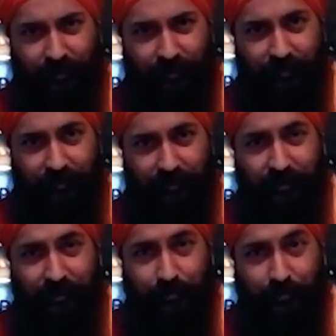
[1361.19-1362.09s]
And
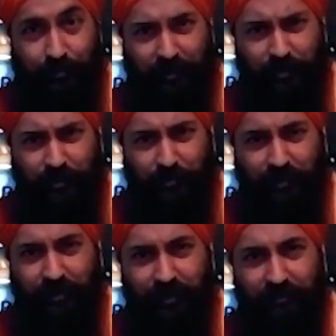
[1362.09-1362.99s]
this makes your
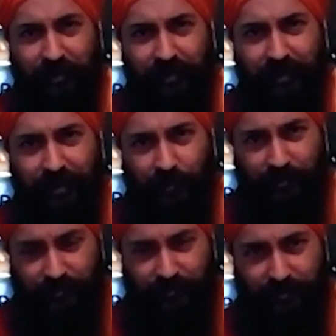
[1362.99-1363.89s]
word very
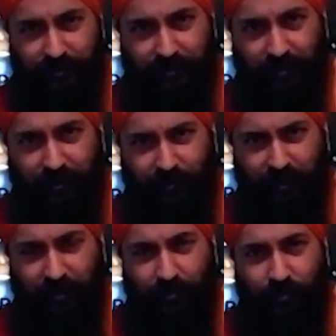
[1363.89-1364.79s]
light. And
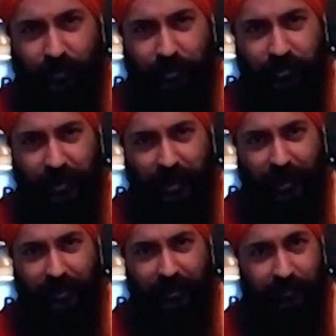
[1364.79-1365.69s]
when your words are
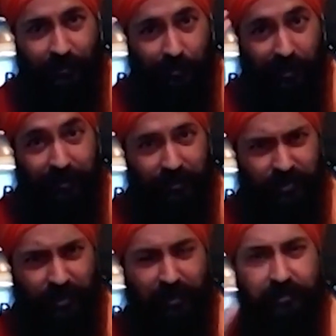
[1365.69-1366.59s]
light, your mind
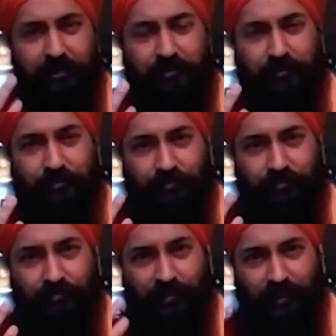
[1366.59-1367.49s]
is light.
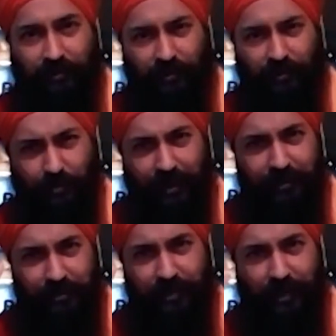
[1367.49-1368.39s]
And when the
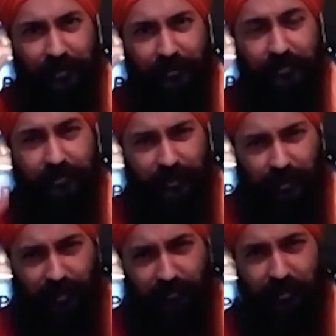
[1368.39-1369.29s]
mind is light,
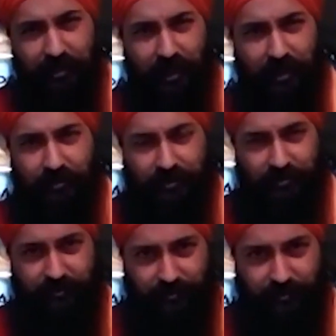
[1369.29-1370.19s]
life is light.
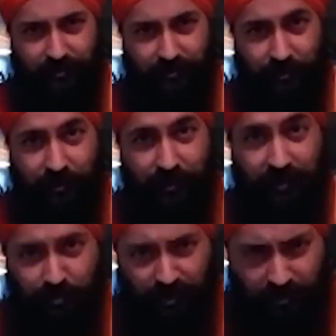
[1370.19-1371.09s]
It
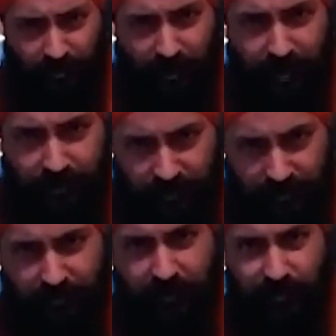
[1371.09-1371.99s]
says, be your
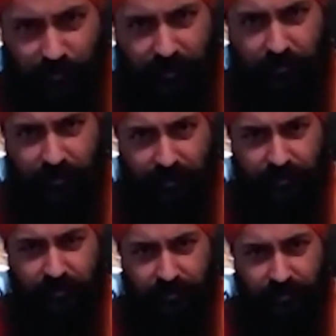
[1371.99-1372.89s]
light. That's what it
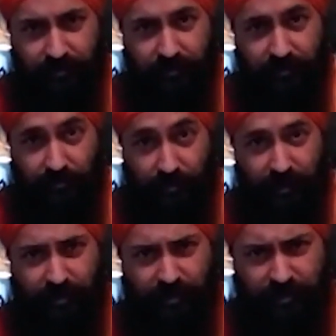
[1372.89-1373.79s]
means.
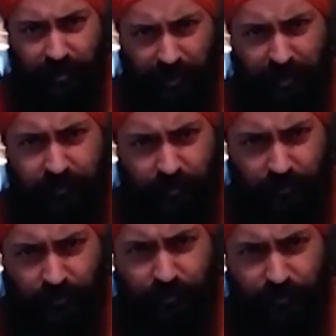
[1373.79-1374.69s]
Be the light
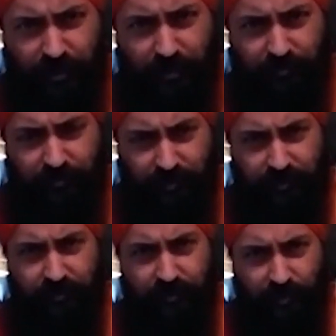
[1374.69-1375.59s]
unto yourself.
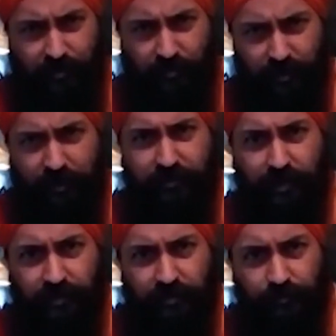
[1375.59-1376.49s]
This is what the Buddha said.